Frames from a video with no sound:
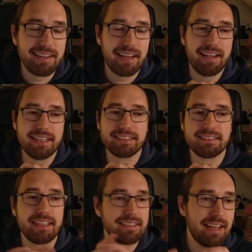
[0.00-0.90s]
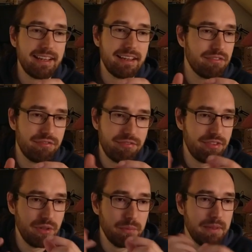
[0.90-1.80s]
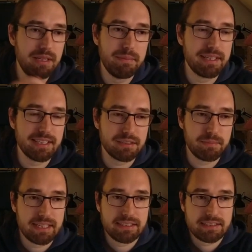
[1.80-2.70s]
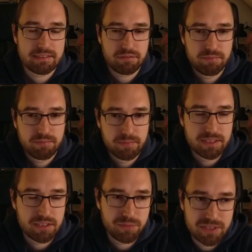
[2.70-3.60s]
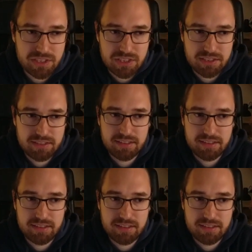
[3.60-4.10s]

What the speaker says: unless there's like a few millimeter space with a switch,